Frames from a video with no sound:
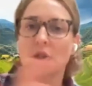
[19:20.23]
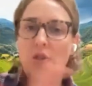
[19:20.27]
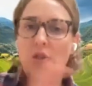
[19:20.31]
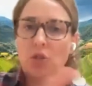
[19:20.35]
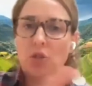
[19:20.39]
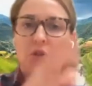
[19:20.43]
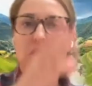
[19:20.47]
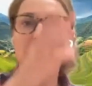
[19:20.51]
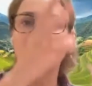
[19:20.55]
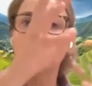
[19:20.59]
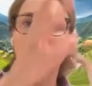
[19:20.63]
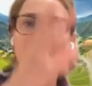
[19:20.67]

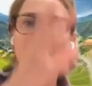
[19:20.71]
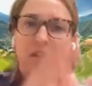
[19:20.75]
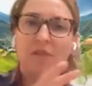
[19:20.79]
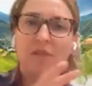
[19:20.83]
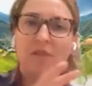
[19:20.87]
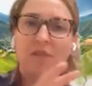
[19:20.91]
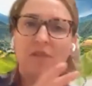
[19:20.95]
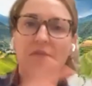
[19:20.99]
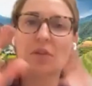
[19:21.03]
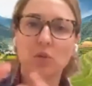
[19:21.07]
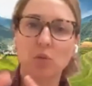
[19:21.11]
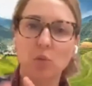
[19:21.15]
So right. there are
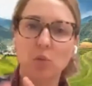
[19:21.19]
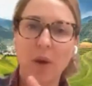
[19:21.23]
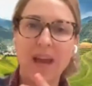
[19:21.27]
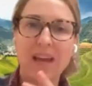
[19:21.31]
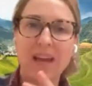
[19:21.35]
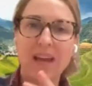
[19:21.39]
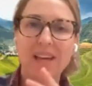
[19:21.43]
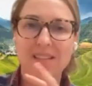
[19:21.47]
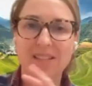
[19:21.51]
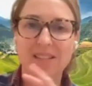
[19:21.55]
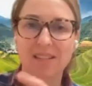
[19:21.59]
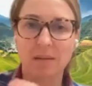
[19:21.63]
different
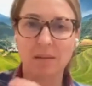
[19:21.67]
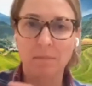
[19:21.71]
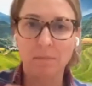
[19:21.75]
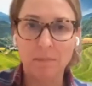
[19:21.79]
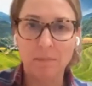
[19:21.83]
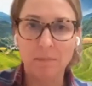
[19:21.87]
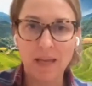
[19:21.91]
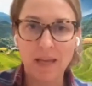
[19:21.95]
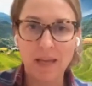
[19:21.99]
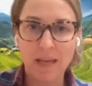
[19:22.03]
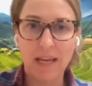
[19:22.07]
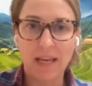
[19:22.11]
ways to
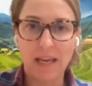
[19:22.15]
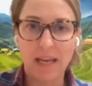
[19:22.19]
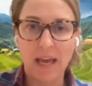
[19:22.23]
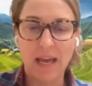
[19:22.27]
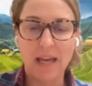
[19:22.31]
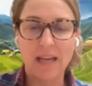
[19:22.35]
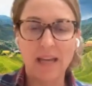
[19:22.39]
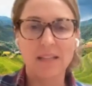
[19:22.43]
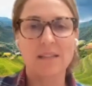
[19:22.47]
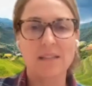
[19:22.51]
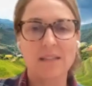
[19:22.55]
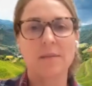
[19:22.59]

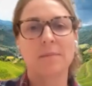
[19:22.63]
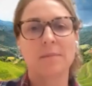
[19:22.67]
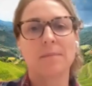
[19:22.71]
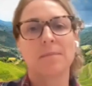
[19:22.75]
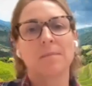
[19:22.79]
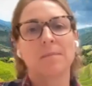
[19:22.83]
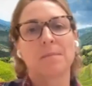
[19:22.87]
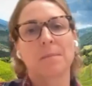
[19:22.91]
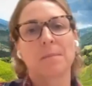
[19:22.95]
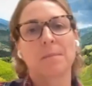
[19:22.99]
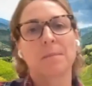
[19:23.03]
mitigate.